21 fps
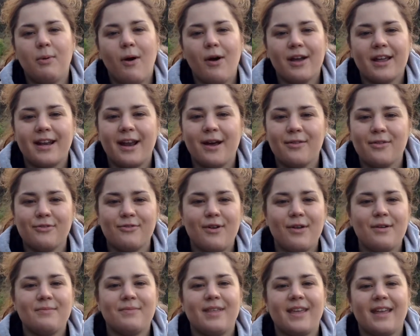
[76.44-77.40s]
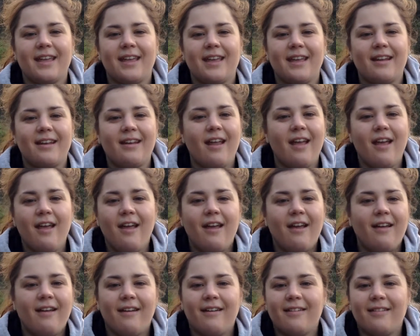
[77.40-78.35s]
walking out the room thinking
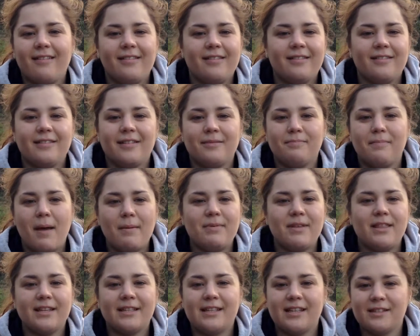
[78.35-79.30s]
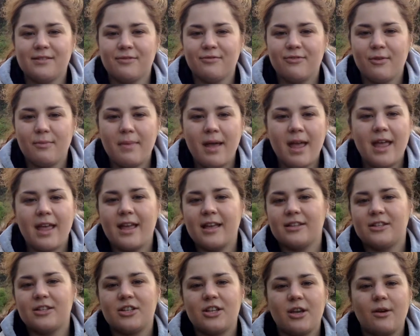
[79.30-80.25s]
maybe this isn't for me,
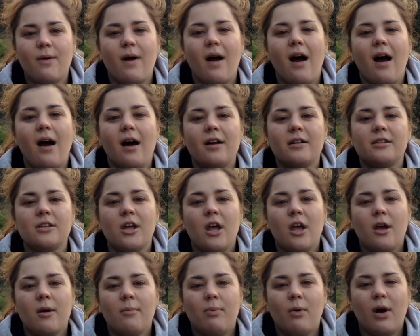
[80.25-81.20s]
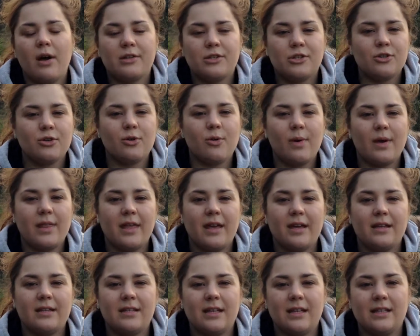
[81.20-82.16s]
it's too hard but I stuck with
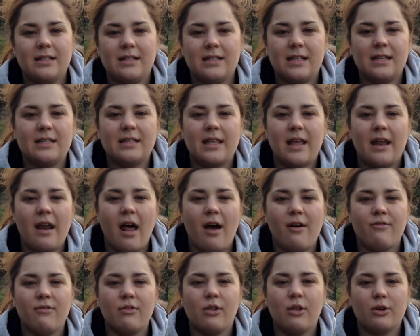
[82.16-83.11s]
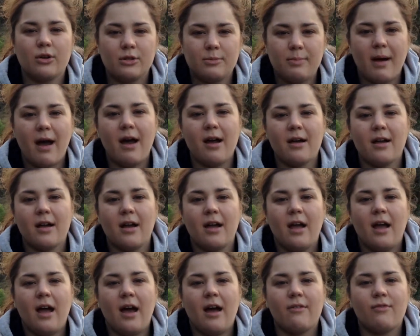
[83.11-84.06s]
it and since then I haven't looked back.
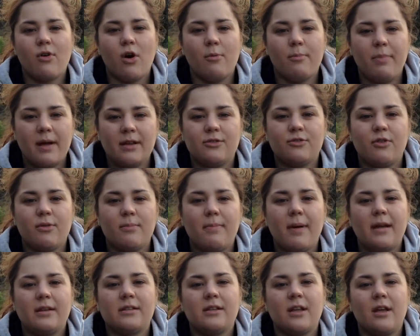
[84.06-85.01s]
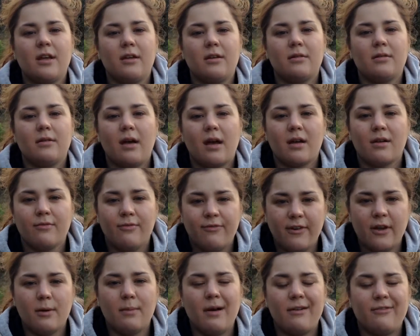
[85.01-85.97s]
I've got better and better. I can
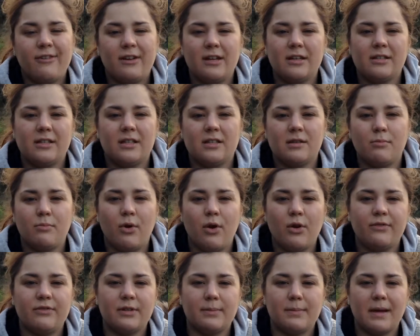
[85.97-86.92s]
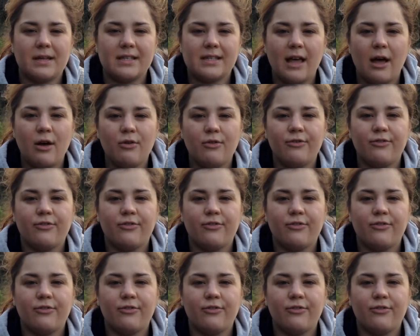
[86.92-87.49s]
feel my fitness has improved in myself.